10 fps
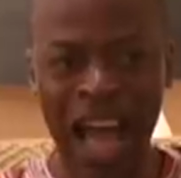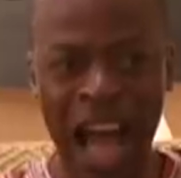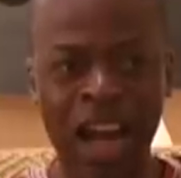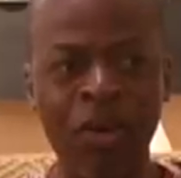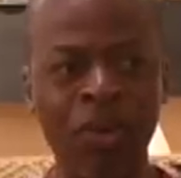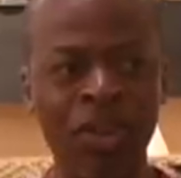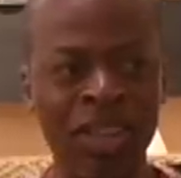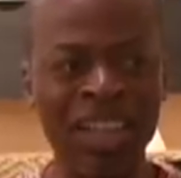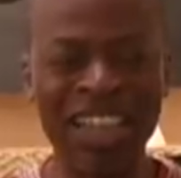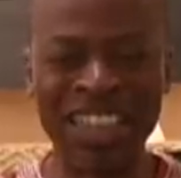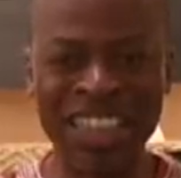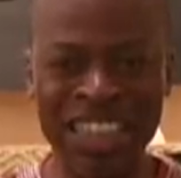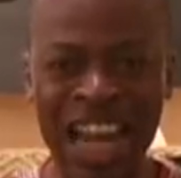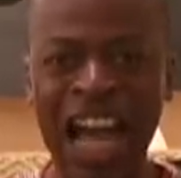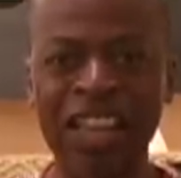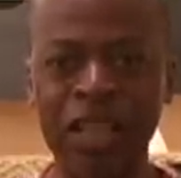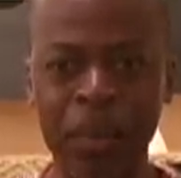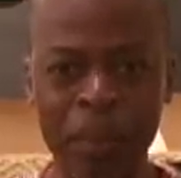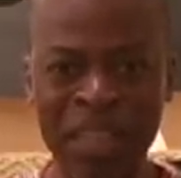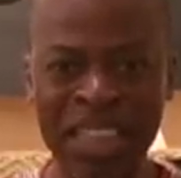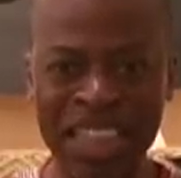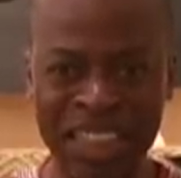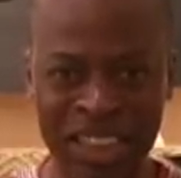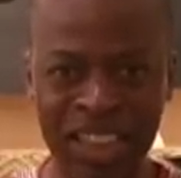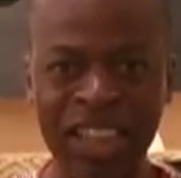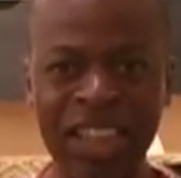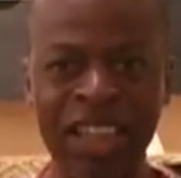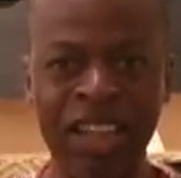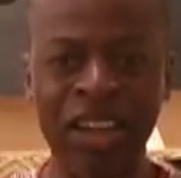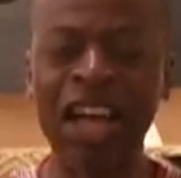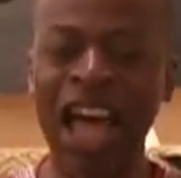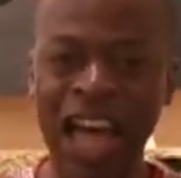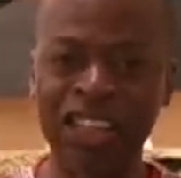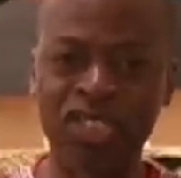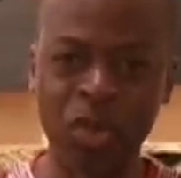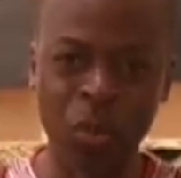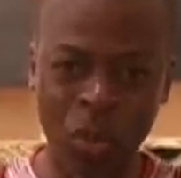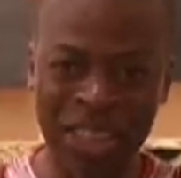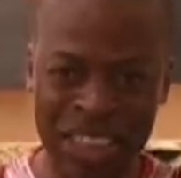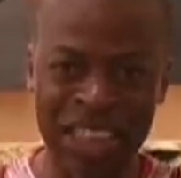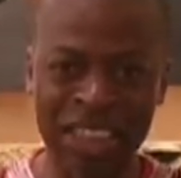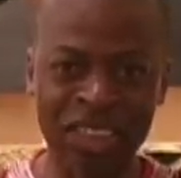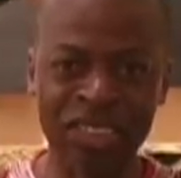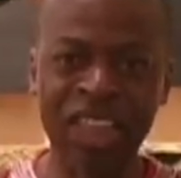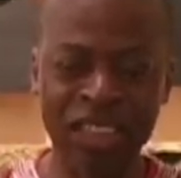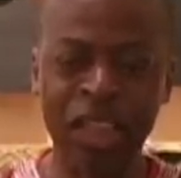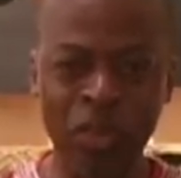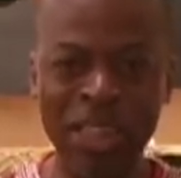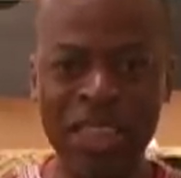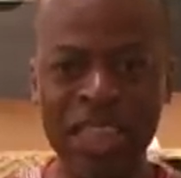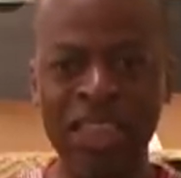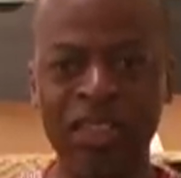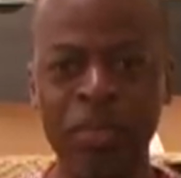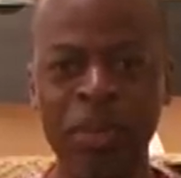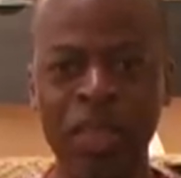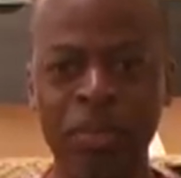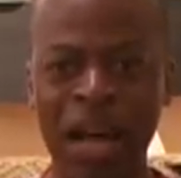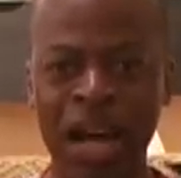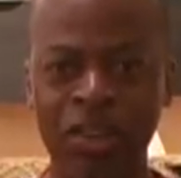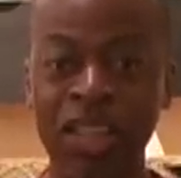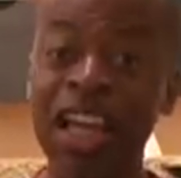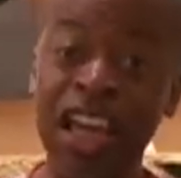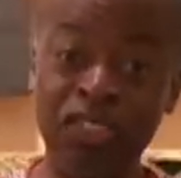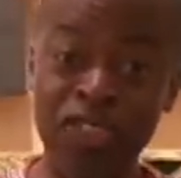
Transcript: our not being clear as to what it is that we need to be about. And